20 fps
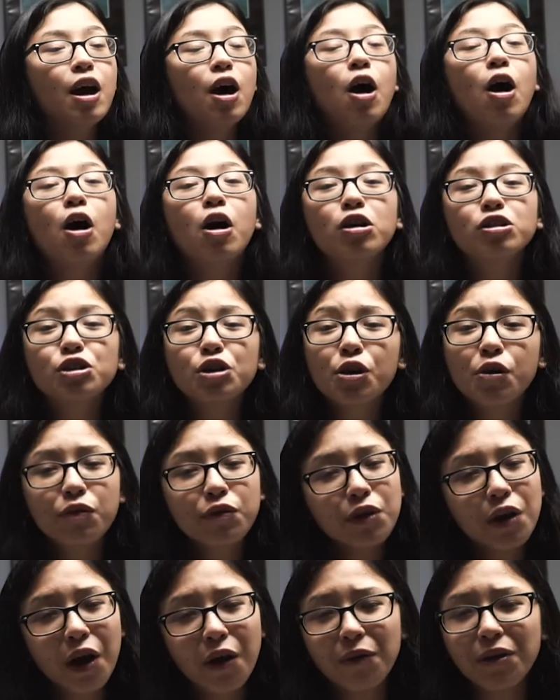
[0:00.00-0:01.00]
Also, if
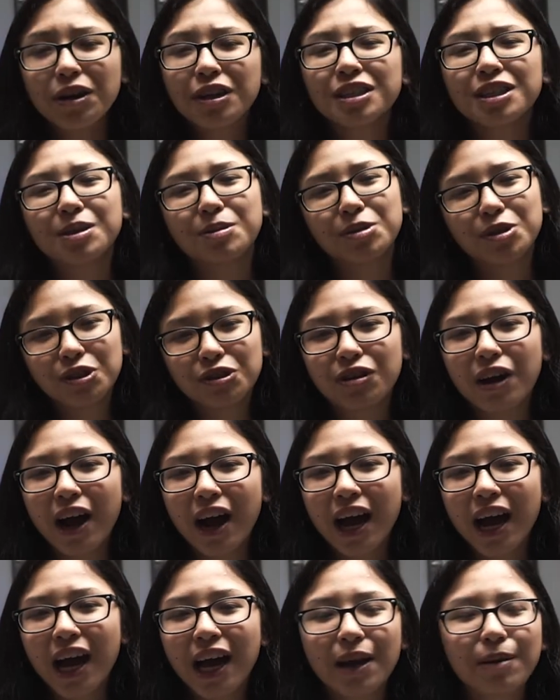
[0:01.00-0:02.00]
y'all want to
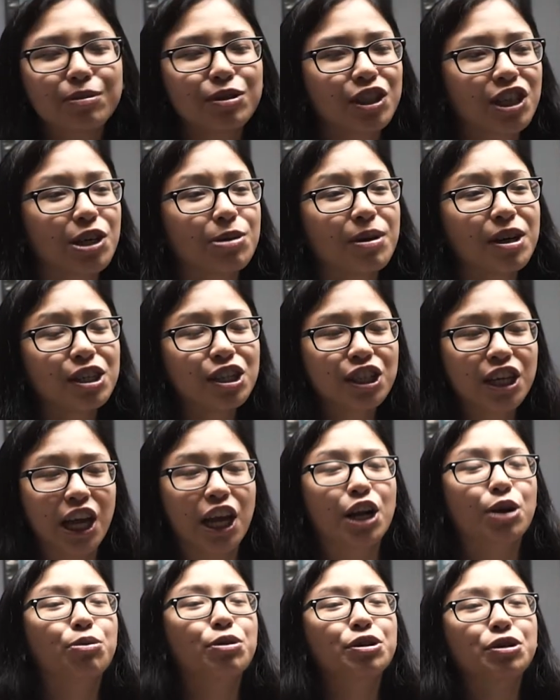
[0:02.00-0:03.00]
subscribe, share my
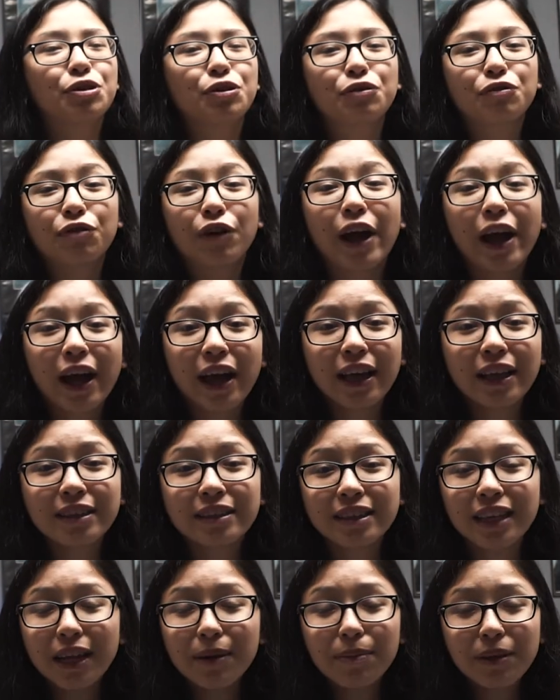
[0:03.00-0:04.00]
channel with your
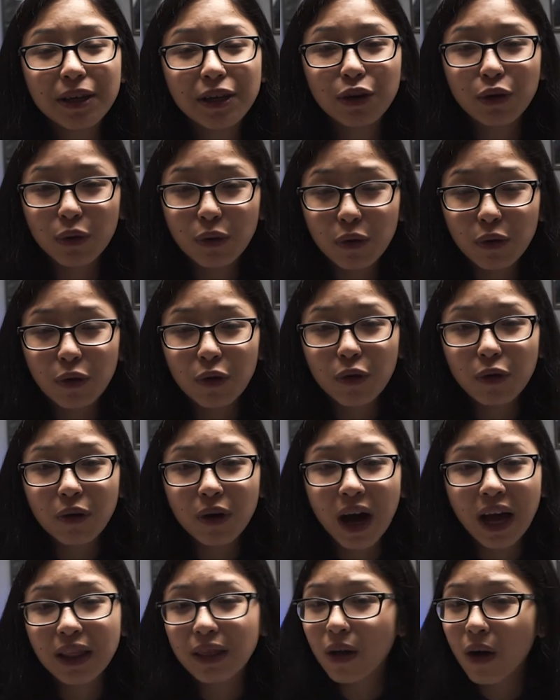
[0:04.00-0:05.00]
friends, that'd be cool.
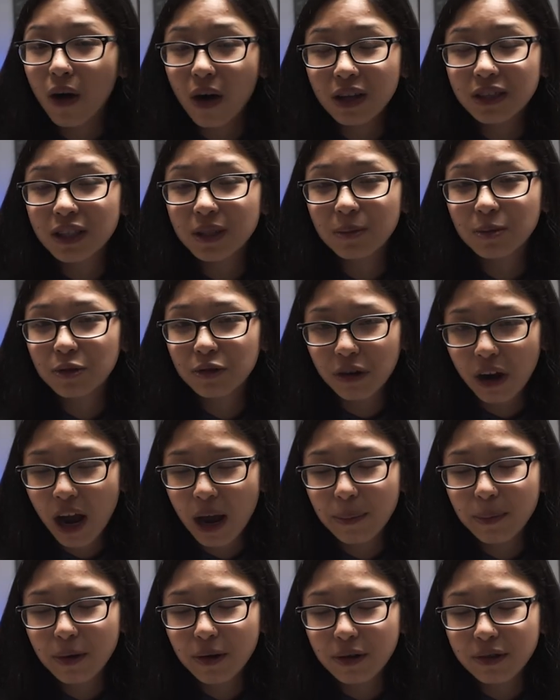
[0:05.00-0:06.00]
I lost
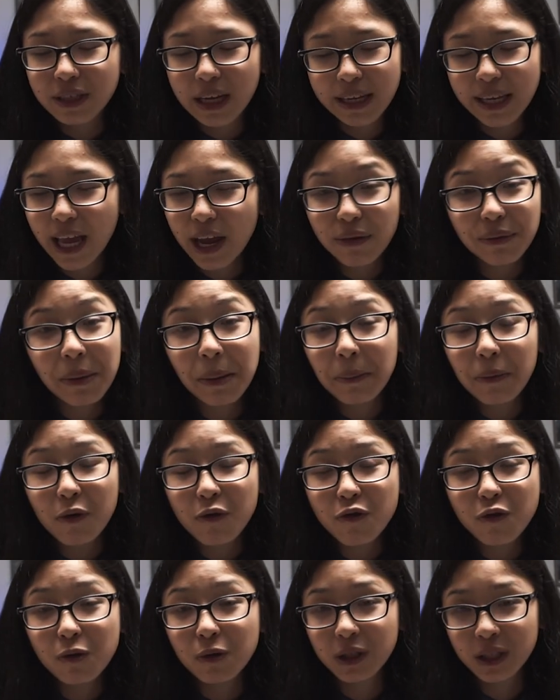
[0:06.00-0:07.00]
subscribers. I can't remember
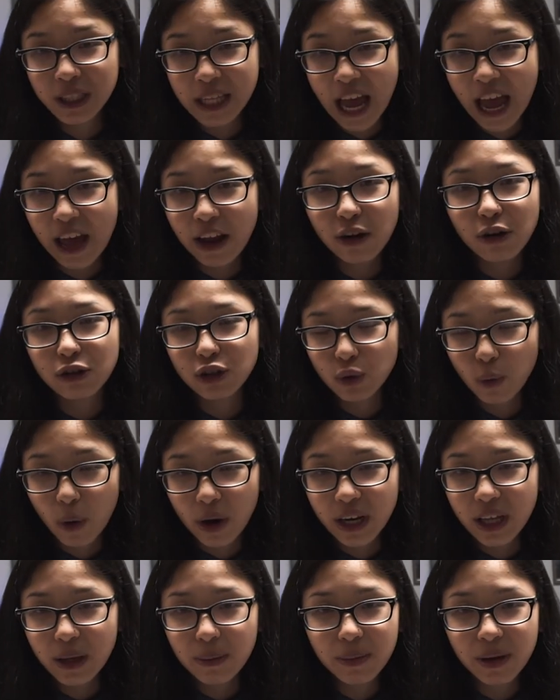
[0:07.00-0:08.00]
if it was 10 or
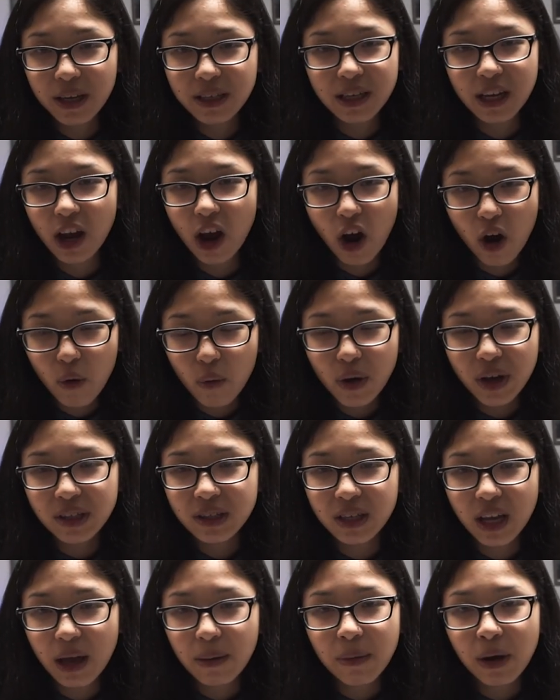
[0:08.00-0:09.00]
20 because I
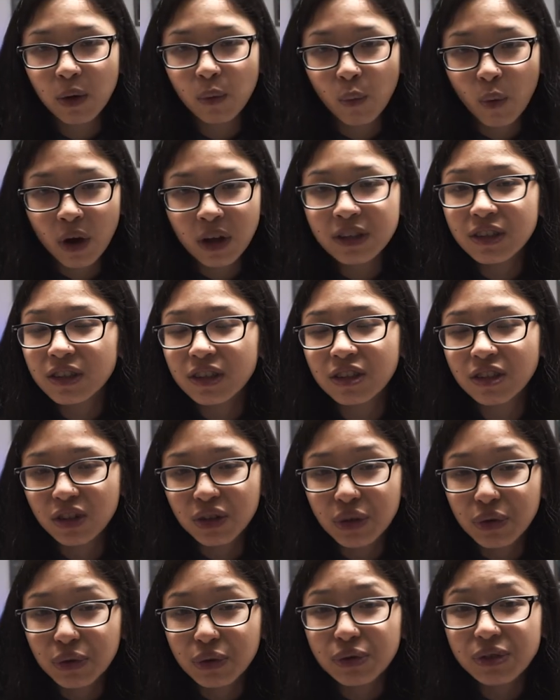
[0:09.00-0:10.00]
always get my ones and
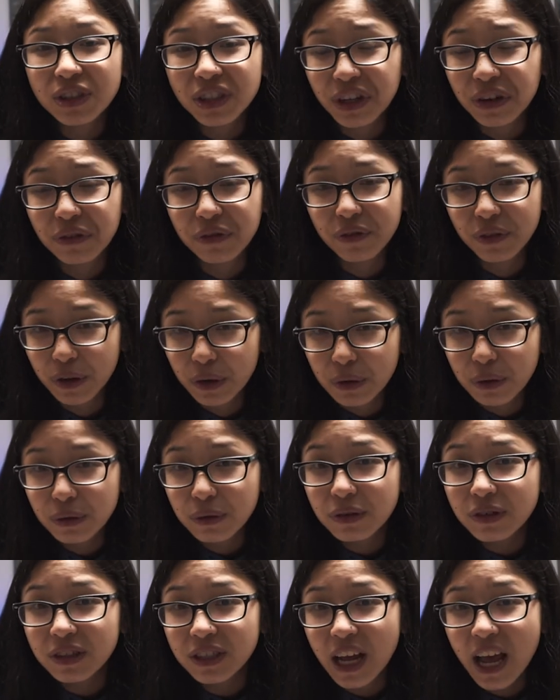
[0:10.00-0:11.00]
twos
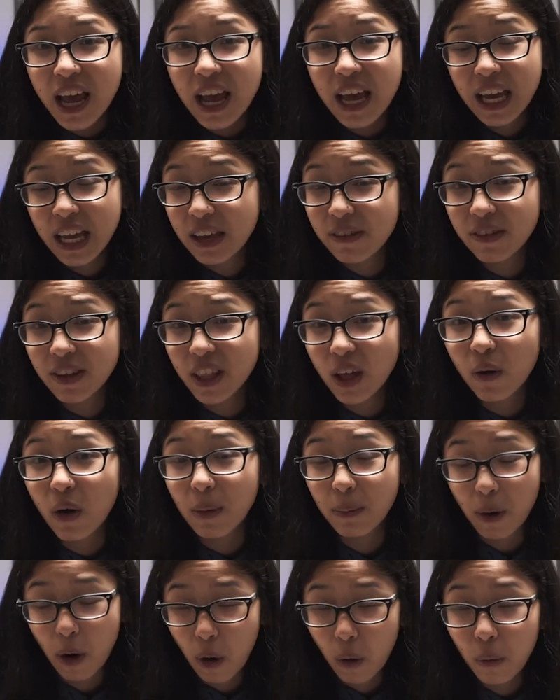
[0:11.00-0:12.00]
confused, even though
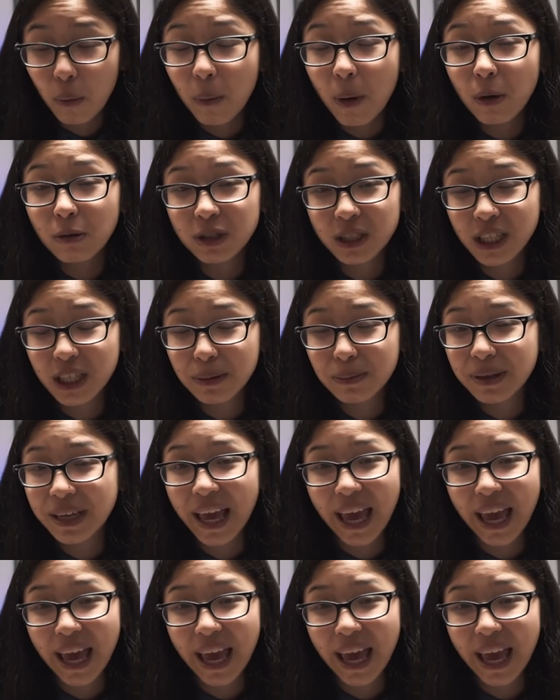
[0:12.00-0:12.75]
I'm almost gonna be